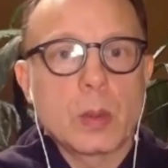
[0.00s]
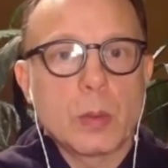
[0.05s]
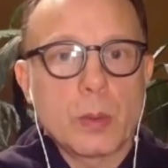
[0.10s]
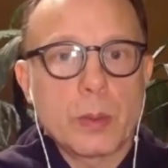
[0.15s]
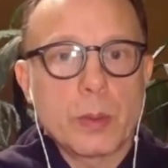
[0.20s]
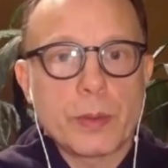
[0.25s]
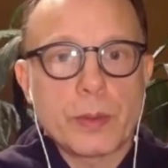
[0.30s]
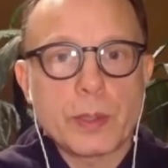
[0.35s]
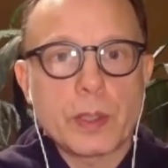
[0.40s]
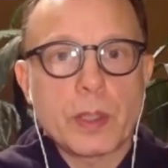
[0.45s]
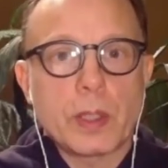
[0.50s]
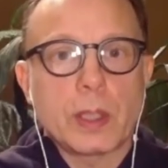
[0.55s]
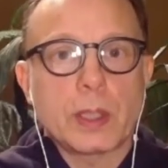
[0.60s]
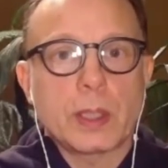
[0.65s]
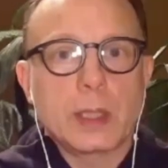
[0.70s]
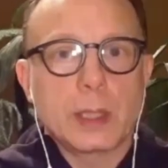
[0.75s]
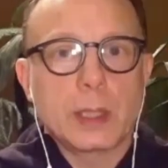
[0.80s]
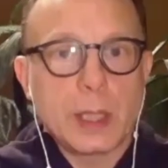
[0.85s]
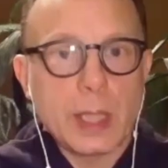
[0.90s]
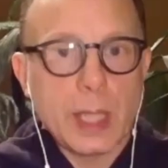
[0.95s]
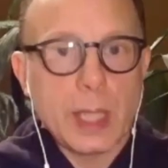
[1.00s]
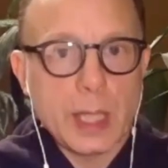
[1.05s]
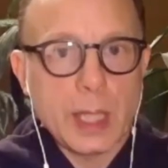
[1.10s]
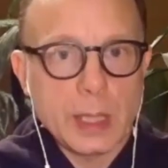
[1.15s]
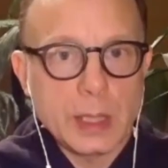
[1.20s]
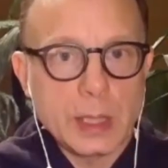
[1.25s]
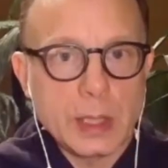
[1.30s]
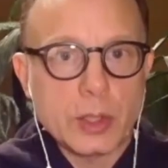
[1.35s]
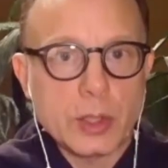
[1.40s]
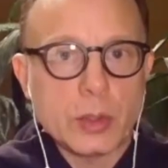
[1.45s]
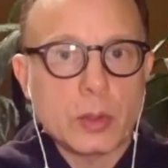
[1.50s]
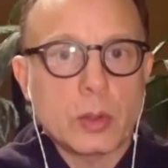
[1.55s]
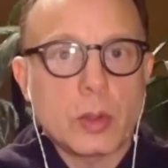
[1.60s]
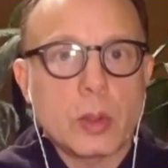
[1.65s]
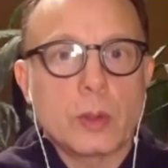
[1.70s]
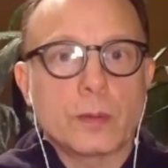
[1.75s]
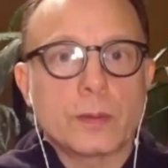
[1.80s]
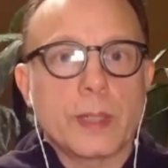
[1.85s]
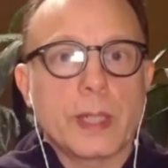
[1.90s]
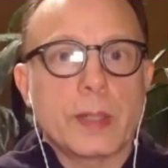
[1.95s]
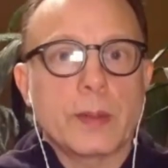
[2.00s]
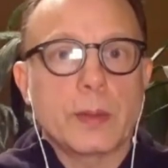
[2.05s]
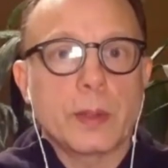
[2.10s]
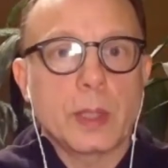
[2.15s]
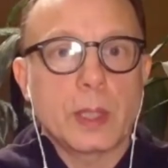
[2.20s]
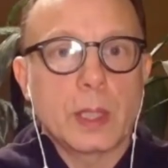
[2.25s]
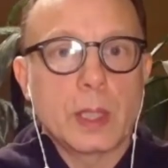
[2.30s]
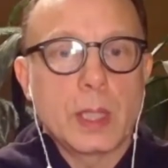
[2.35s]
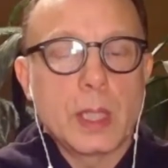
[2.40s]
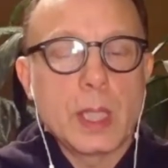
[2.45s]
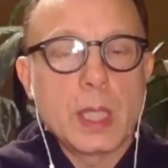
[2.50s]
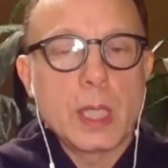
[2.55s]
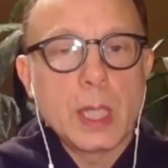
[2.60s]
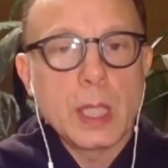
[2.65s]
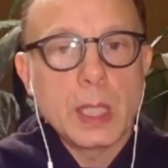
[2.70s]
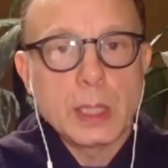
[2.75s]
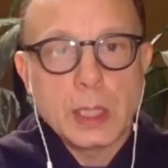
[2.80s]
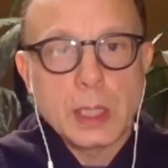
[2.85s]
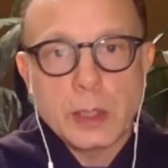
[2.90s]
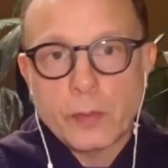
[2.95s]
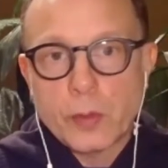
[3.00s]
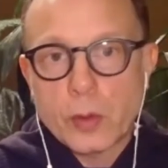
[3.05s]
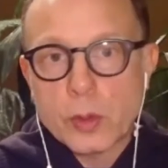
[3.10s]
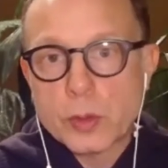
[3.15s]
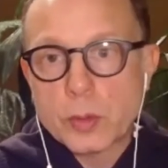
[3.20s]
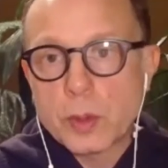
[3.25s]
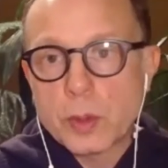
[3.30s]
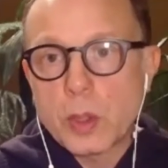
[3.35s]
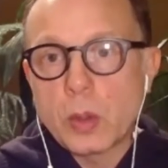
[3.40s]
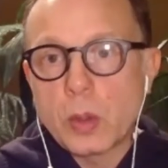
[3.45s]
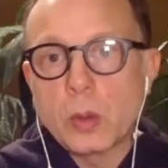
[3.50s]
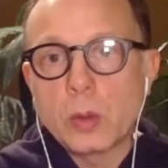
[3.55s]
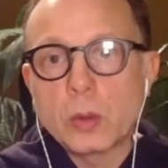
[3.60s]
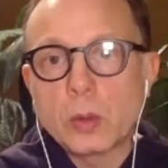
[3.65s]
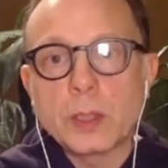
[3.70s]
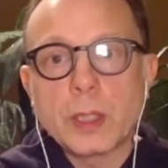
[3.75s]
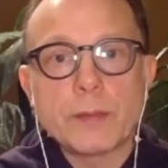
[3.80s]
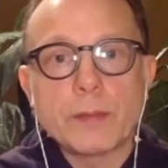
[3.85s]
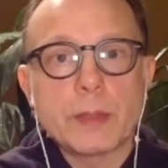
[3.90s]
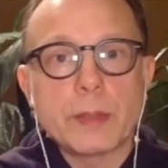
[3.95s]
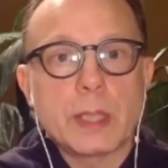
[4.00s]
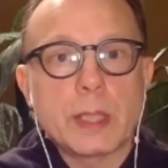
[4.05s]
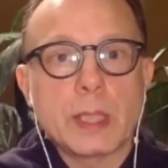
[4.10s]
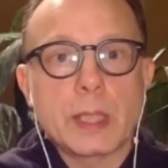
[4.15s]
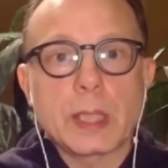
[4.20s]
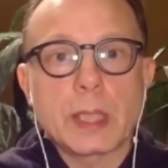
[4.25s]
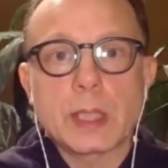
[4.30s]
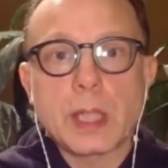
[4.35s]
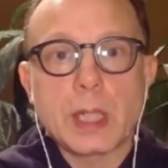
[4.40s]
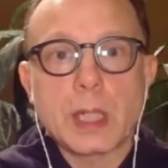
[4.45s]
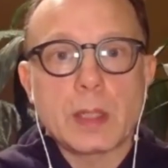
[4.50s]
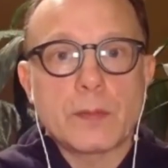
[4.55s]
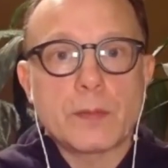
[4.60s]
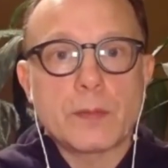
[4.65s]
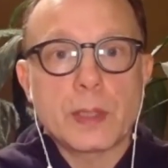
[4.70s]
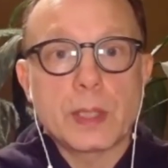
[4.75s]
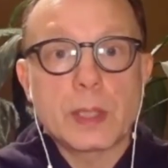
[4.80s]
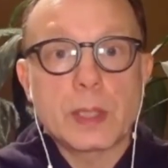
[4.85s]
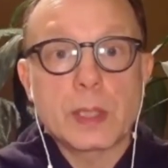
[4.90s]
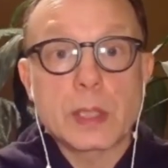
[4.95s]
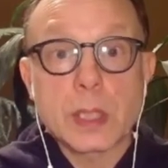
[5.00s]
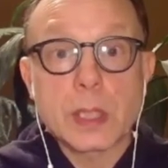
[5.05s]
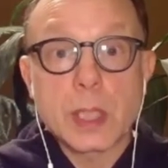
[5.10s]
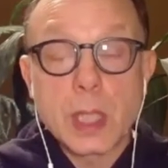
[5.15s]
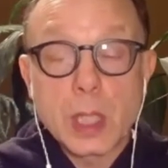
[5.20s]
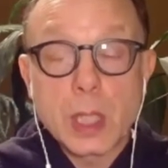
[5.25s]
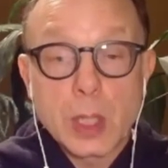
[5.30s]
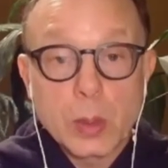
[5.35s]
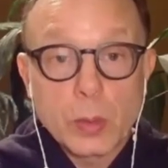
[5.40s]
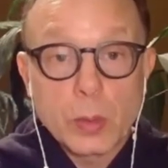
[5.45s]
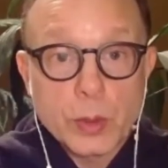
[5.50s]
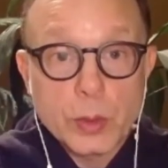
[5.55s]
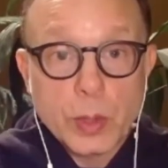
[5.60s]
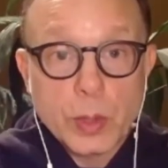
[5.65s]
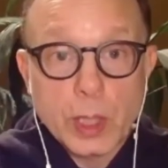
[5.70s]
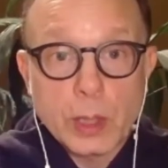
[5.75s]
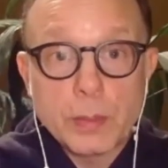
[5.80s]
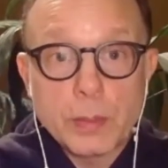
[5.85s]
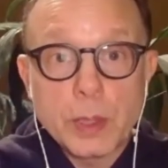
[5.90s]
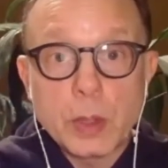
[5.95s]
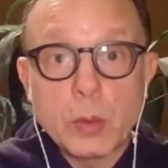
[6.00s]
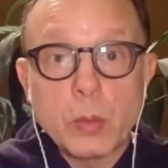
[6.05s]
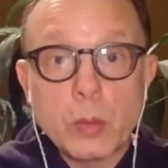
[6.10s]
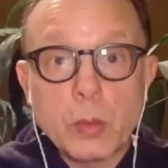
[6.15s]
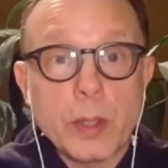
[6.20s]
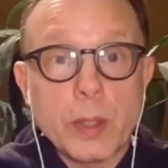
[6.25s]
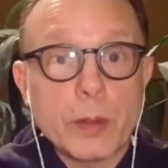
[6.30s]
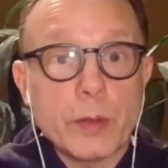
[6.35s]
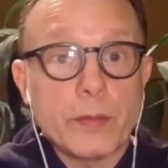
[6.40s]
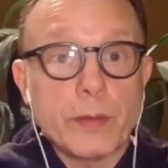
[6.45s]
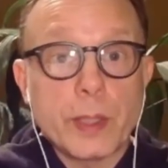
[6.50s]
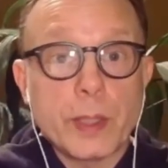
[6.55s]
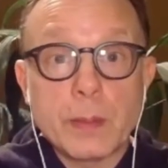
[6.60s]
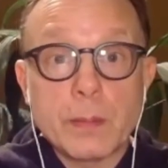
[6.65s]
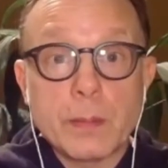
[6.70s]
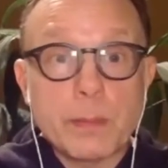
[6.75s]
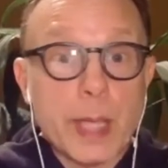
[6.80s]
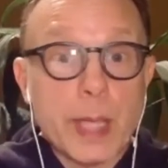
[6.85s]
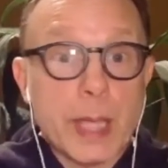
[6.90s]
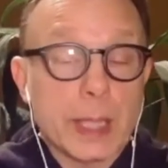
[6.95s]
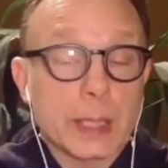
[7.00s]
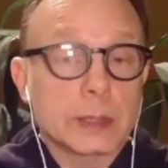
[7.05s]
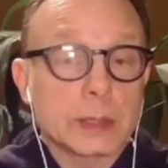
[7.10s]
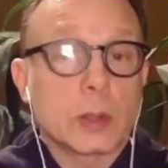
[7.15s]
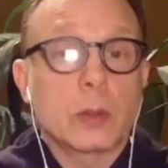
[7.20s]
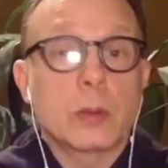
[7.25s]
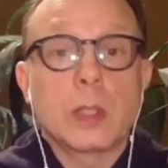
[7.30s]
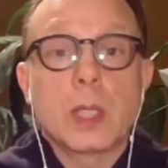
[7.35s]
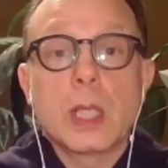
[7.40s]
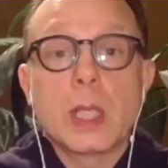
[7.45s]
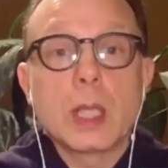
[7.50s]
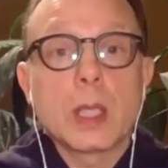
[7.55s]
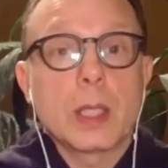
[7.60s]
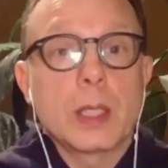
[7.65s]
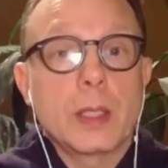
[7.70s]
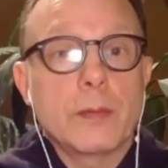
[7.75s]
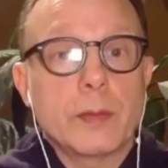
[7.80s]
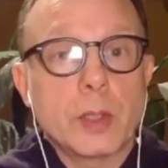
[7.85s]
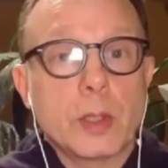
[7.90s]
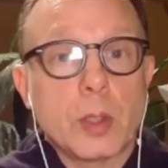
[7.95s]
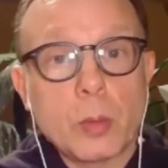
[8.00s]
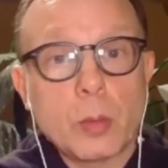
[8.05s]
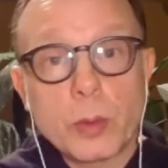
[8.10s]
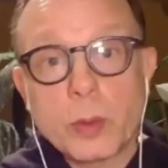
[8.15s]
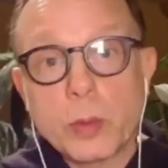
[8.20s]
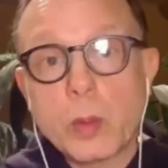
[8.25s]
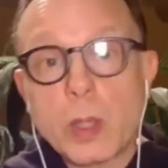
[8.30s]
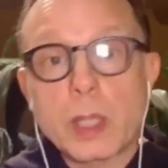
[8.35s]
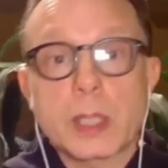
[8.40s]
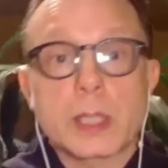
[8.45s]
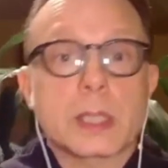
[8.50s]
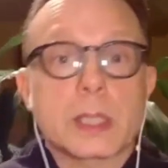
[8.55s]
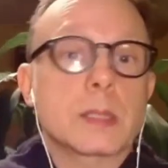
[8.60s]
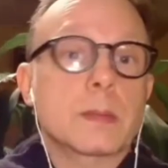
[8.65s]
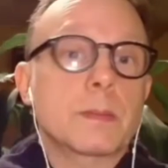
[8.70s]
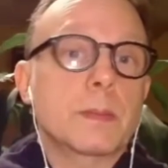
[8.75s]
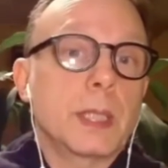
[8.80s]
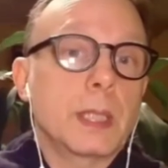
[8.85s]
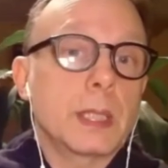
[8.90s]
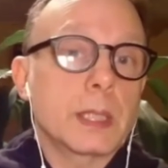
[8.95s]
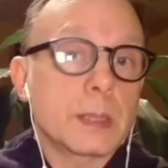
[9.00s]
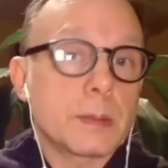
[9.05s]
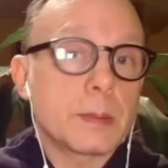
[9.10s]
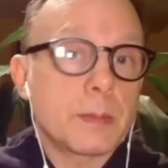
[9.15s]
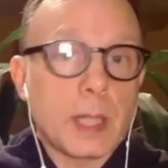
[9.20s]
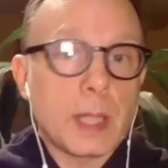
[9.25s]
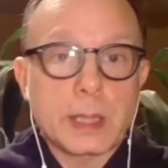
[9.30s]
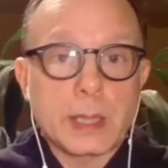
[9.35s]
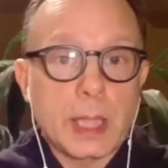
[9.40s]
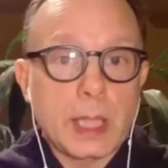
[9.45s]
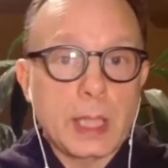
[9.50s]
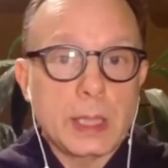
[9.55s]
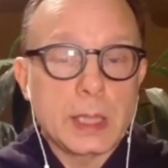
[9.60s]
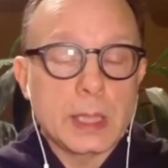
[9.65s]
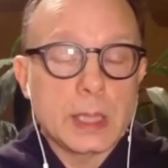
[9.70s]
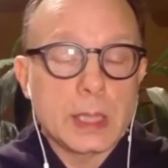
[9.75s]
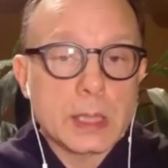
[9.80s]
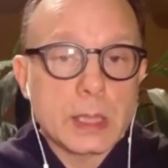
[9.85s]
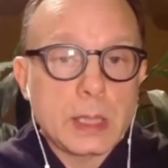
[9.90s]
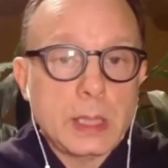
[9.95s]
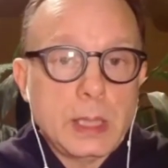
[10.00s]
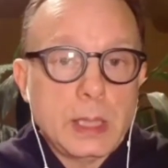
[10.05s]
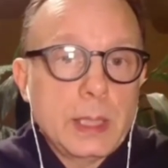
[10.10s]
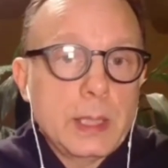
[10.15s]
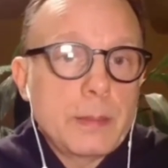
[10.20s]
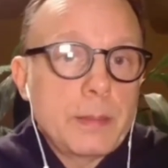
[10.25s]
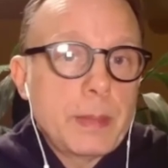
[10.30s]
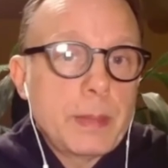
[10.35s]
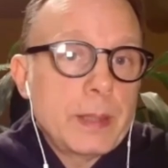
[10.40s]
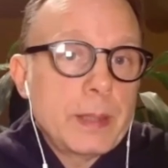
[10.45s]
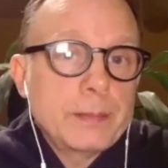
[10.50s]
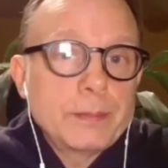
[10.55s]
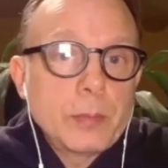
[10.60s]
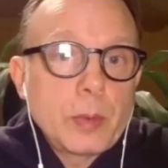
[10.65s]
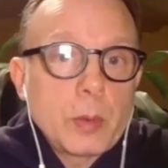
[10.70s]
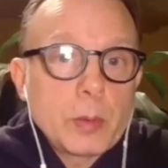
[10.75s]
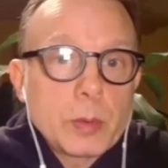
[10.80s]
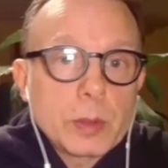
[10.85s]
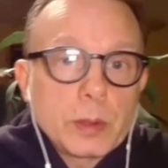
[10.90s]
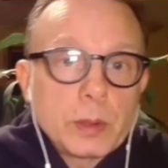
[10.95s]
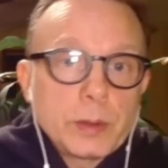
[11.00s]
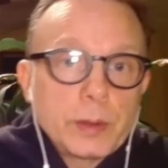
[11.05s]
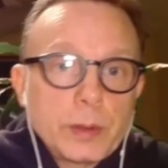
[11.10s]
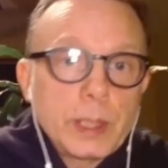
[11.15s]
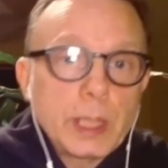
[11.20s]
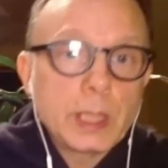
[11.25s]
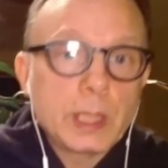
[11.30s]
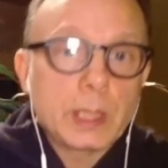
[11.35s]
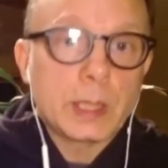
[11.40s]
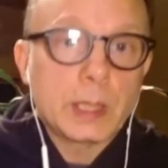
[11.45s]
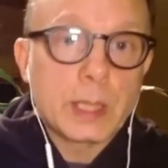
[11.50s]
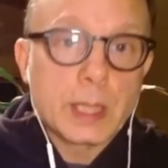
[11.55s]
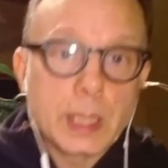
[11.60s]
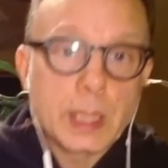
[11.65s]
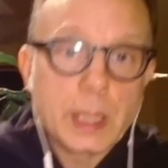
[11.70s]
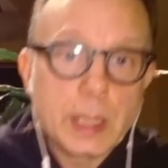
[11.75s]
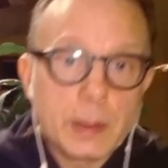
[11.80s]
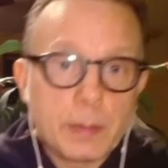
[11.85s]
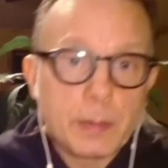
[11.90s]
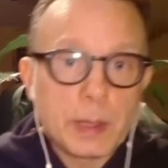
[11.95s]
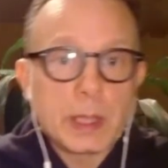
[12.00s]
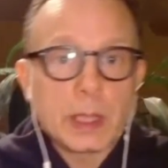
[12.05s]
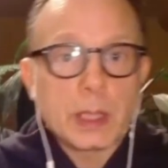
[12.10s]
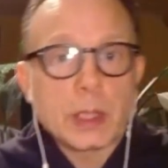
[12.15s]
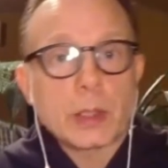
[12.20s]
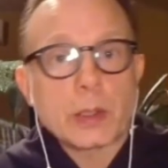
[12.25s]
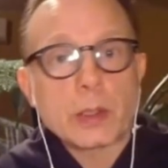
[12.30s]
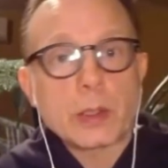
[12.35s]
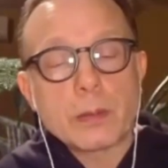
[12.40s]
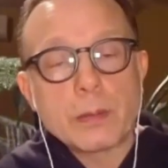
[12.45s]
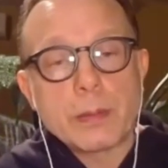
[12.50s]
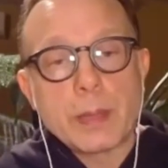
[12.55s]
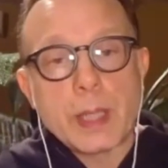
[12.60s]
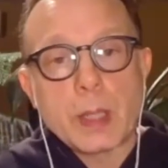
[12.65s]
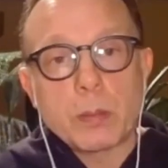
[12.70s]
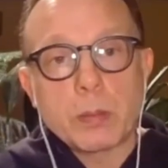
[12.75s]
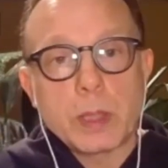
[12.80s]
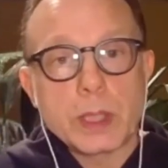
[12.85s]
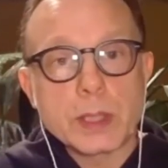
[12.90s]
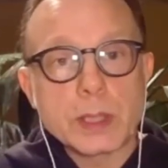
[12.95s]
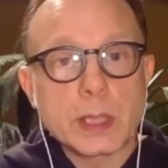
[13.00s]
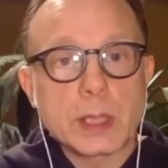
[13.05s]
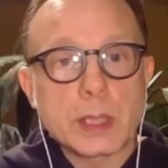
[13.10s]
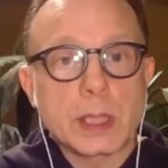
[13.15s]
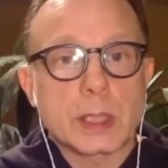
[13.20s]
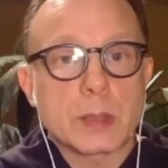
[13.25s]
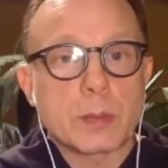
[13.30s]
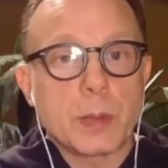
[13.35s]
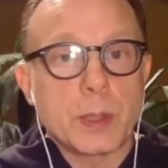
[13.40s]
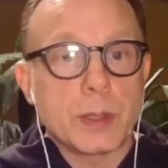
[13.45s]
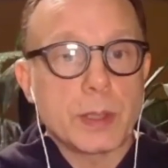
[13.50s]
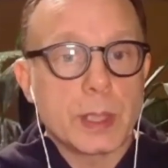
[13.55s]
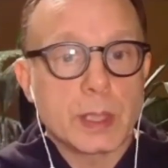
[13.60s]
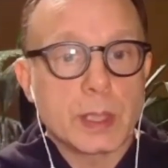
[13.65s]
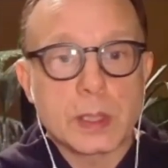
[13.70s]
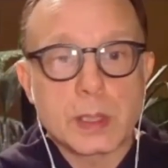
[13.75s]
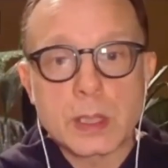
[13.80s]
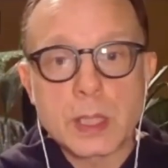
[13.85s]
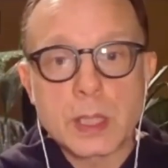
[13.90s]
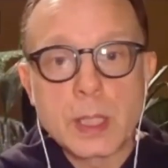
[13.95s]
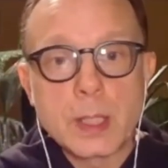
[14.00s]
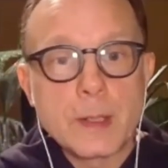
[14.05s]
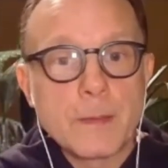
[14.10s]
when they're talking, that initial go around. And then of course we hold everything in confidence. We try to be aware of impact. So even though we want to speak spontaneously about what we're learning, in particular about pleasant experience,